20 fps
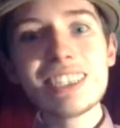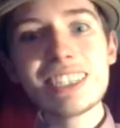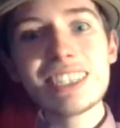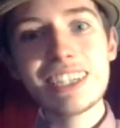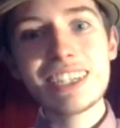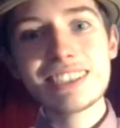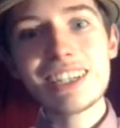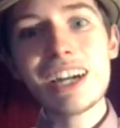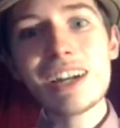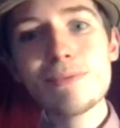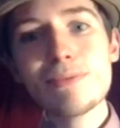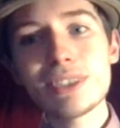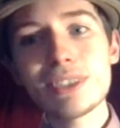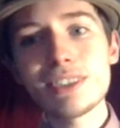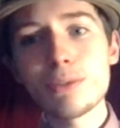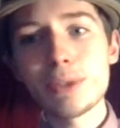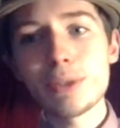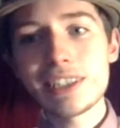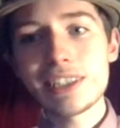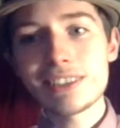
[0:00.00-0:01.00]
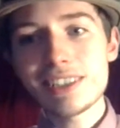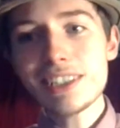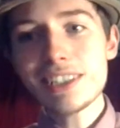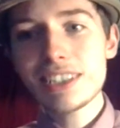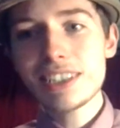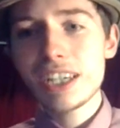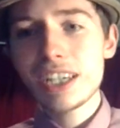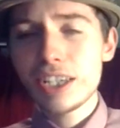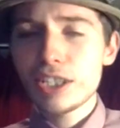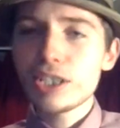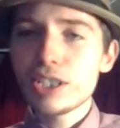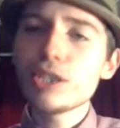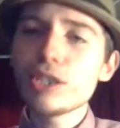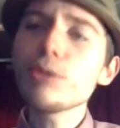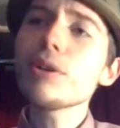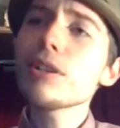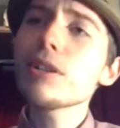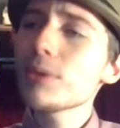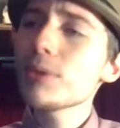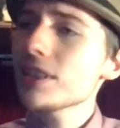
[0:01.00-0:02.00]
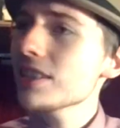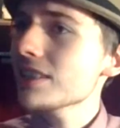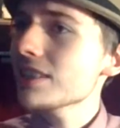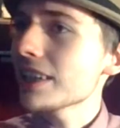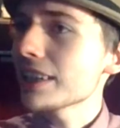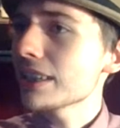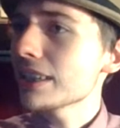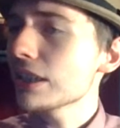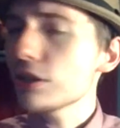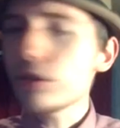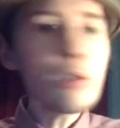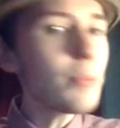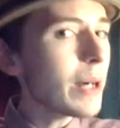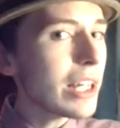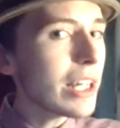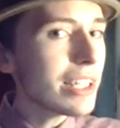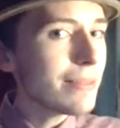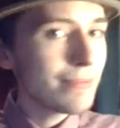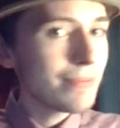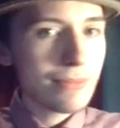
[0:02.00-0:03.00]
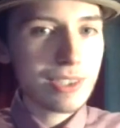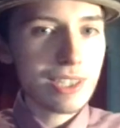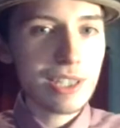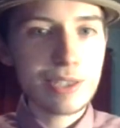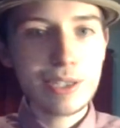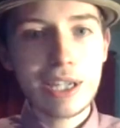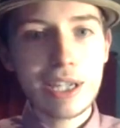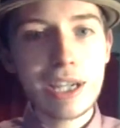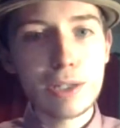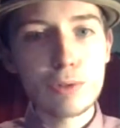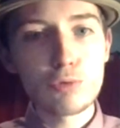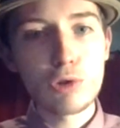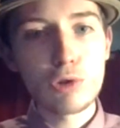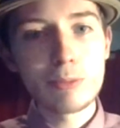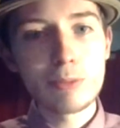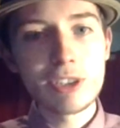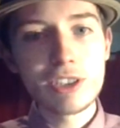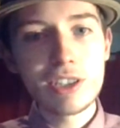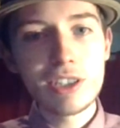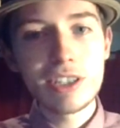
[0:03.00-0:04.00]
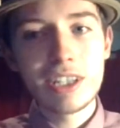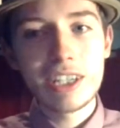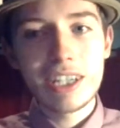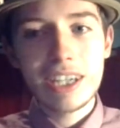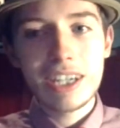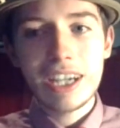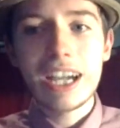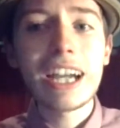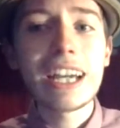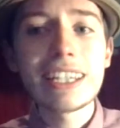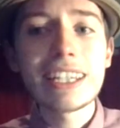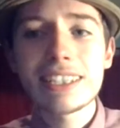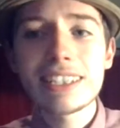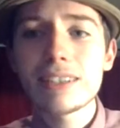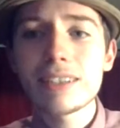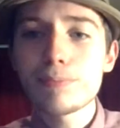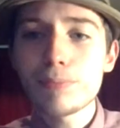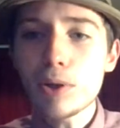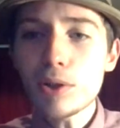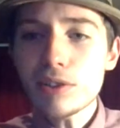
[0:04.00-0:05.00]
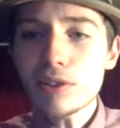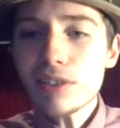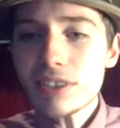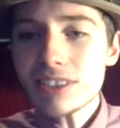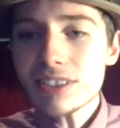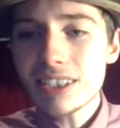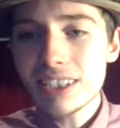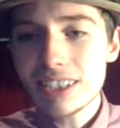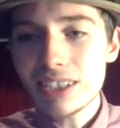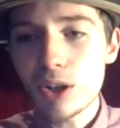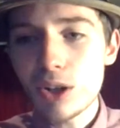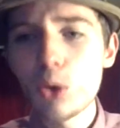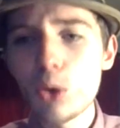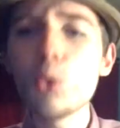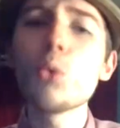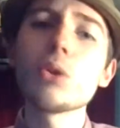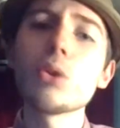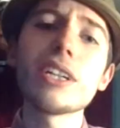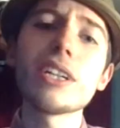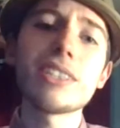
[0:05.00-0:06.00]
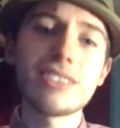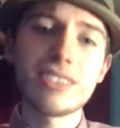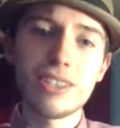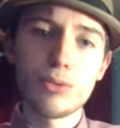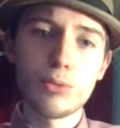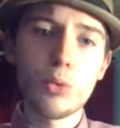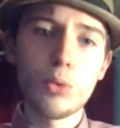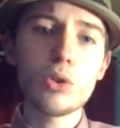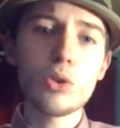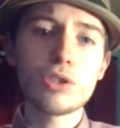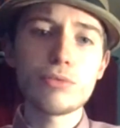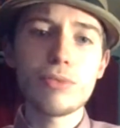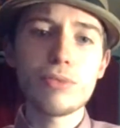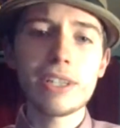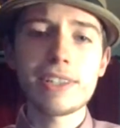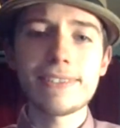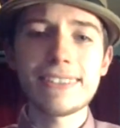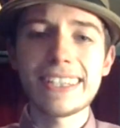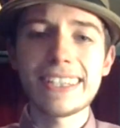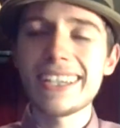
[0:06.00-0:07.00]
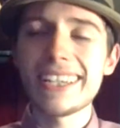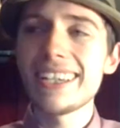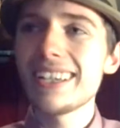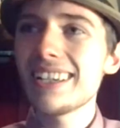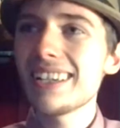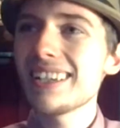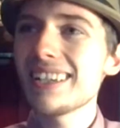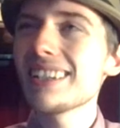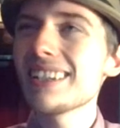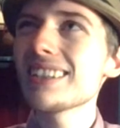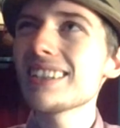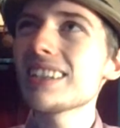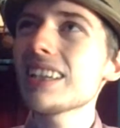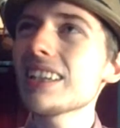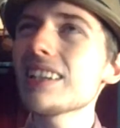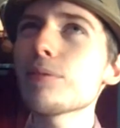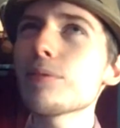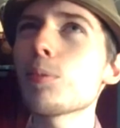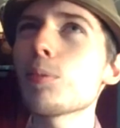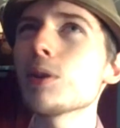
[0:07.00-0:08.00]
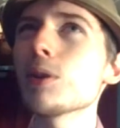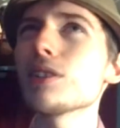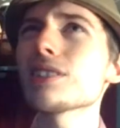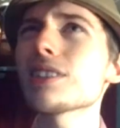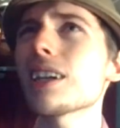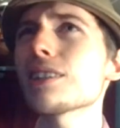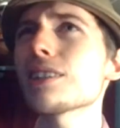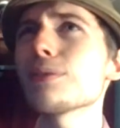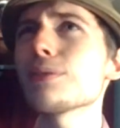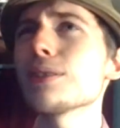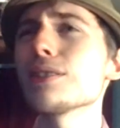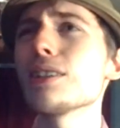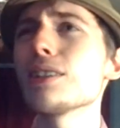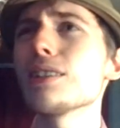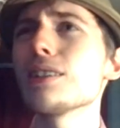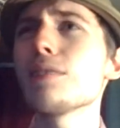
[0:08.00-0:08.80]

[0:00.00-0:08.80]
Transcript: Yes, I have seen The Weakest Link. You are the weakest link. Goodbye, says Anne Robinson. And Pointless? Oh, yes, watch it regularly. Name a Pointless catchphrase.